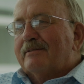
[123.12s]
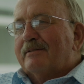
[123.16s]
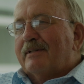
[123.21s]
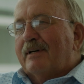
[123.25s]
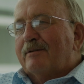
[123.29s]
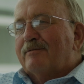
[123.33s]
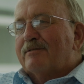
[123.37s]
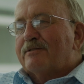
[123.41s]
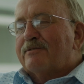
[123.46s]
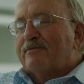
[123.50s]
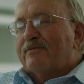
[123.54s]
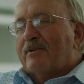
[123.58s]

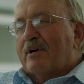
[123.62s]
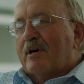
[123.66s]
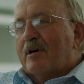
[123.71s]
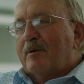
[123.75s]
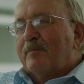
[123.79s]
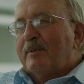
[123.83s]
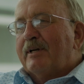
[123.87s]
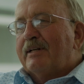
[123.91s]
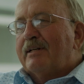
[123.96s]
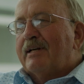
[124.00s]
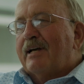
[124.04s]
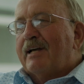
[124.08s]
I was
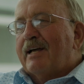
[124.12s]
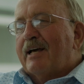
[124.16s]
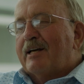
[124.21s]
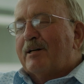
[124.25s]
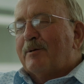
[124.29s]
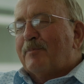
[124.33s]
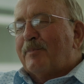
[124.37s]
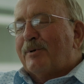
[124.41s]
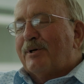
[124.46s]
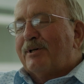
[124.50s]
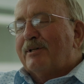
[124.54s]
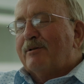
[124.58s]
farming, I
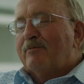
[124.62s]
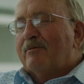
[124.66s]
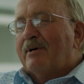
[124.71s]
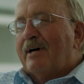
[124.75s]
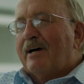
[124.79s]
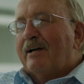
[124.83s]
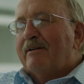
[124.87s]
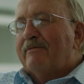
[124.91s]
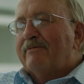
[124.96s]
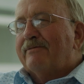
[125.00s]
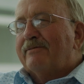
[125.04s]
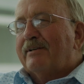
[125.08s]
had a pretty
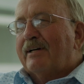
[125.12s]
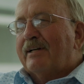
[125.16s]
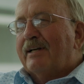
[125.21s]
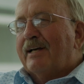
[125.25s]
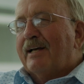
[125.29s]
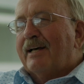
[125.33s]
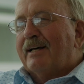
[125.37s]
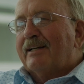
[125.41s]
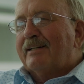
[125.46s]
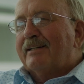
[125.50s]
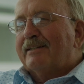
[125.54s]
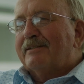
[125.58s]
wife, I
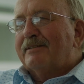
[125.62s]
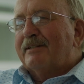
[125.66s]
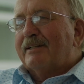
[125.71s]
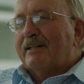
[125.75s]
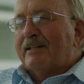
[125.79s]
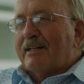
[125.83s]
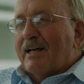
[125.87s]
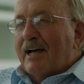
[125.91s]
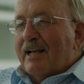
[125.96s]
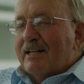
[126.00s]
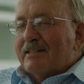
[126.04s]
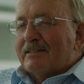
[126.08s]
had
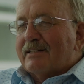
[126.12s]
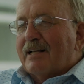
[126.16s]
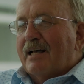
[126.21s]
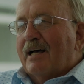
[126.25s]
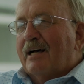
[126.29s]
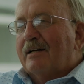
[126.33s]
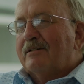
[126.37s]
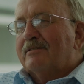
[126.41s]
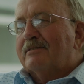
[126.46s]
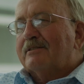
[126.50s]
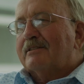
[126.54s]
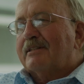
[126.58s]
a nice
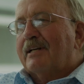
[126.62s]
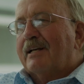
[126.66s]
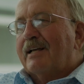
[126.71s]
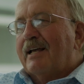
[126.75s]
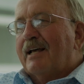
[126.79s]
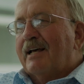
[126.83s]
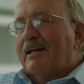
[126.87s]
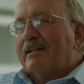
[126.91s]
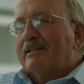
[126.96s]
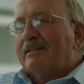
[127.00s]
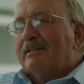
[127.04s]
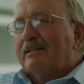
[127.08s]
house, I
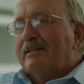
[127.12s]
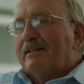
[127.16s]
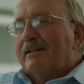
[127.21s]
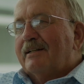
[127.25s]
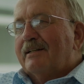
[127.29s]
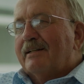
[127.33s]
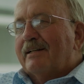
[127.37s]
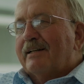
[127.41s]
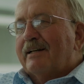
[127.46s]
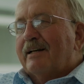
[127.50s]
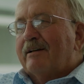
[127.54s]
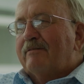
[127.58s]
had
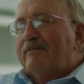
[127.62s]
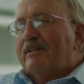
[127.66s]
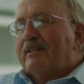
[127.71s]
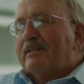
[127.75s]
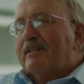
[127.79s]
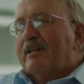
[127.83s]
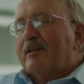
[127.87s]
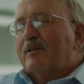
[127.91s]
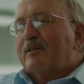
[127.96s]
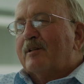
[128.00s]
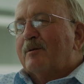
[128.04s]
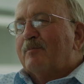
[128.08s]

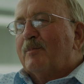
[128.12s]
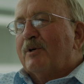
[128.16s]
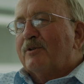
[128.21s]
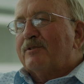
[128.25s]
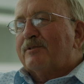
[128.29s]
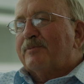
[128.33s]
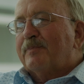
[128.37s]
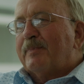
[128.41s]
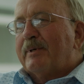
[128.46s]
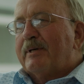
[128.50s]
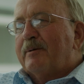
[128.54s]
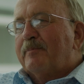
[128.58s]
everything that
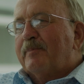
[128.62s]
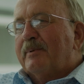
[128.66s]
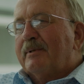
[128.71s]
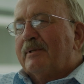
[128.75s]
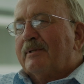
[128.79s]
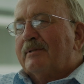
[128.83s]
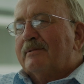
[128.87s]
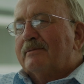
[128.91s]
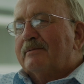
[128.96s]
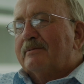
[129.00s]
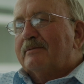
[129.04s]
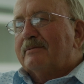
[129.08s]
most
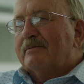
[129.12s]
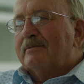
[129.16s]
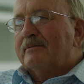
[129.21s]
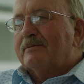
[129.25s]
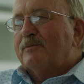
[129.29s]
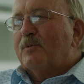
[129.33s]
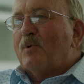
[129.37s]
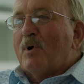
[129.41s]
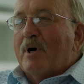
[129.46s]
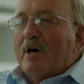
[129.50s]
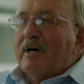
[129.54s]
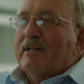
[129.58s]
people
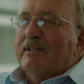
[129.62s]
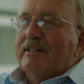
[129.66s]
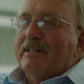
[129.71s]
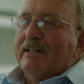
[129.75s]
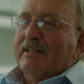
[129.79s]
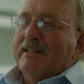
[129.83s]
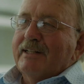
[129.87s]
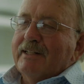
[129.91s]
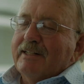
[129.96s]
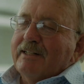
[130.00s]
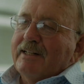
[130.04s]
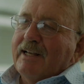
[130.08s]

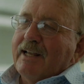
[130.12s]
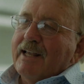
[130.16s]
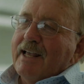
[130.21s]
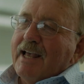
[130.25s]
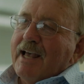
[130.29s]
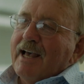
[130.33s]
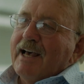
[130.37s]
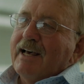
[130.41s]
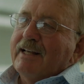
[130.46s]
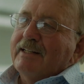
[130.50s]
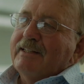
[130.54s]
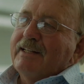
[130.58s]
wanted, and I
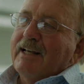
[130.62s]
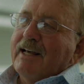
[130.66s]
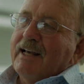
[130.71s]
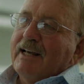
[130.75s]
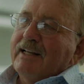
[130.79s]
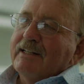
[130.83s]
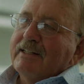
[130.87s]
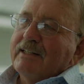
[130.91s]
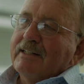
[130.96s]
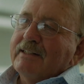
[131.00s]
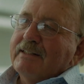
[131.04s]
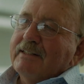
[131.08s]
had
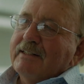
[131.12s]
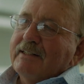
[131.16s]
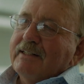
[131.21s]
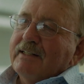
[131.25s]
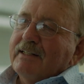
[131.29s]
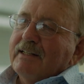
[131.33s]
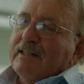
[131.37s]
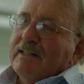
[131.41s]
that, and